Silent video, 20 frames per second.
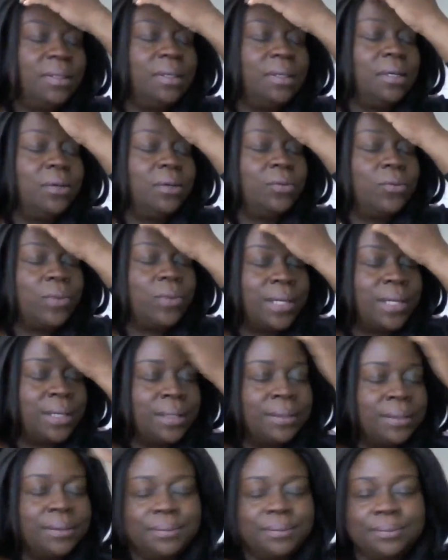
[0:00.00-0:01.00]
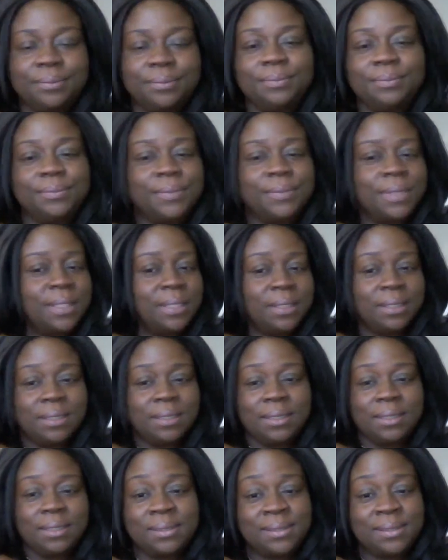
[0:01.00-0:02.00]
Well, This
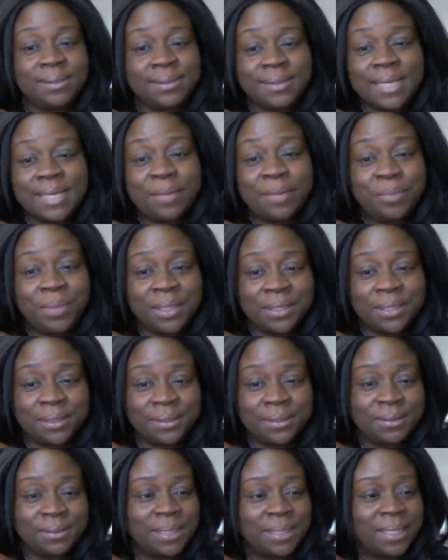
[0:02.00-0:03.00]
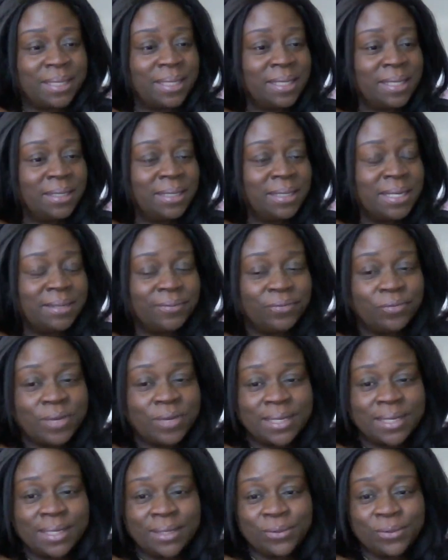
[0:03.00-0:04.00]
is epic. I think that
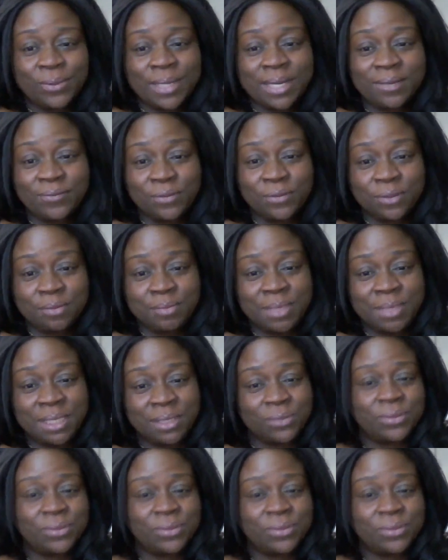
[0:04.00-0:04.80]
Friday we have to meet with